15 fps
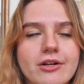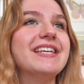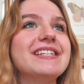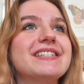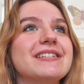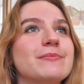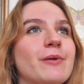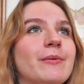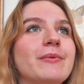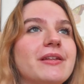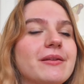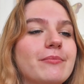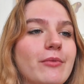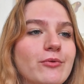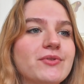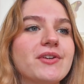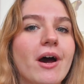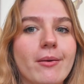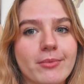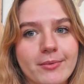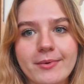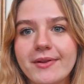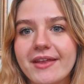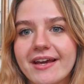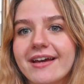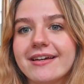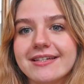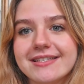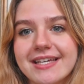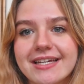This is probably the most comparable thing
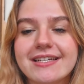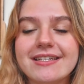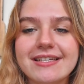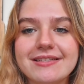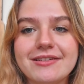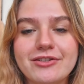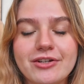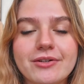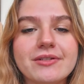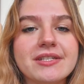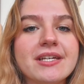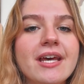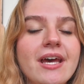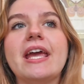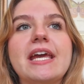I could say to Daisy Jones,